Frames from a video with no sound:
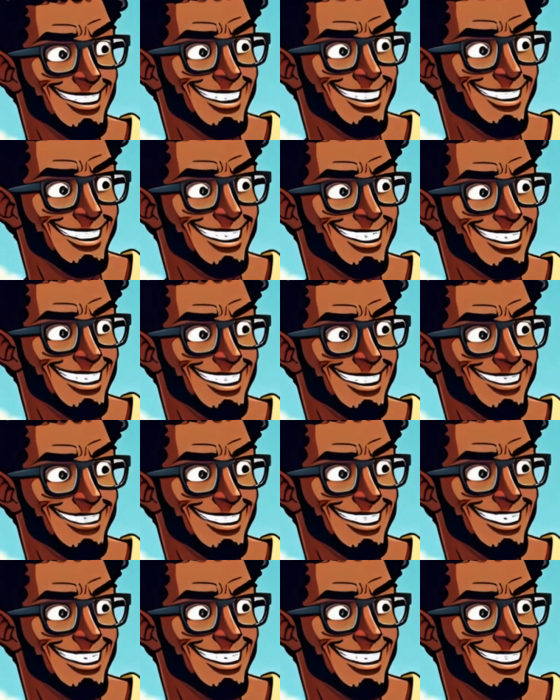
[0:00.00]
Or you gonna
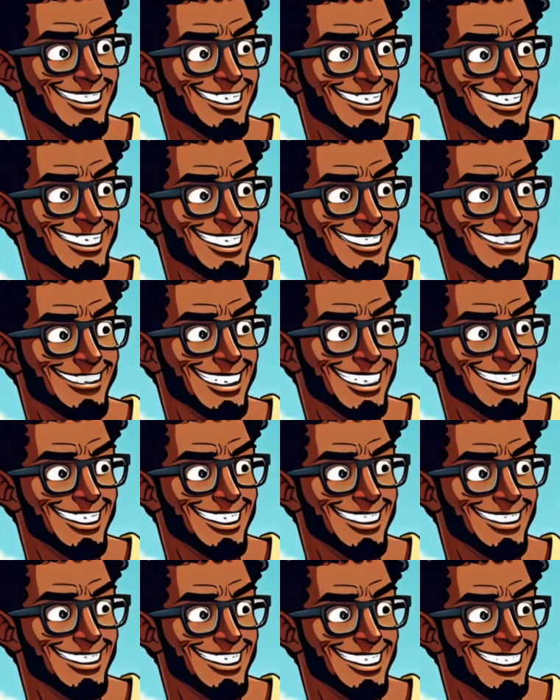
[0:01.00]
help us carry these
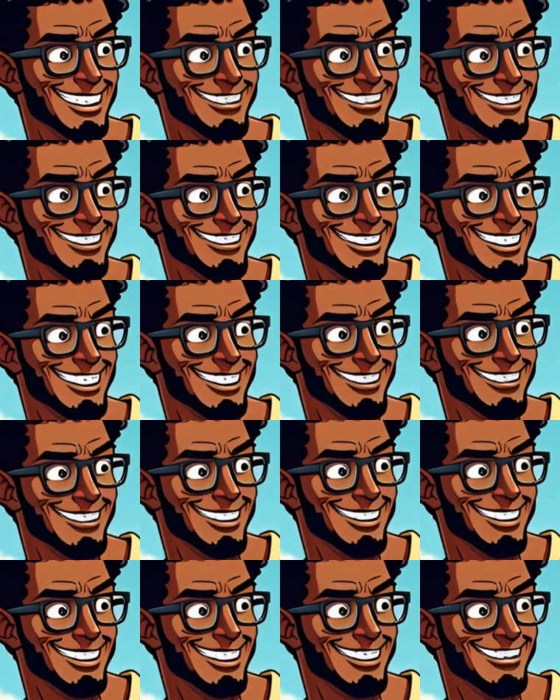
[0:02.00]
boxes,
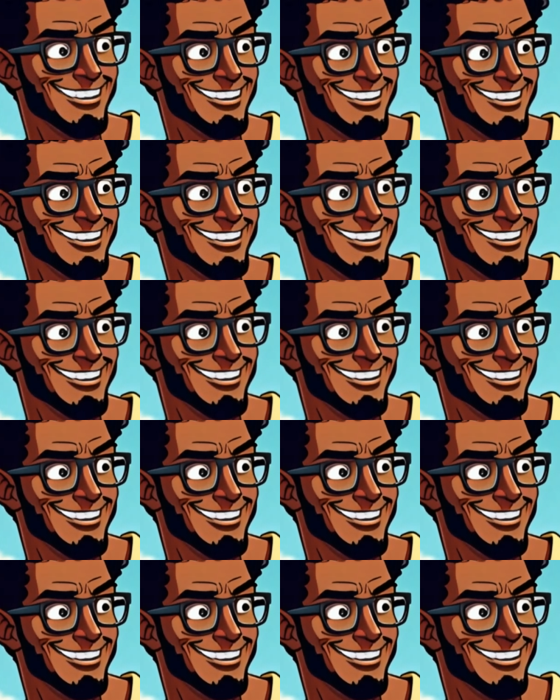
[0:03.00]
Professor Moody?"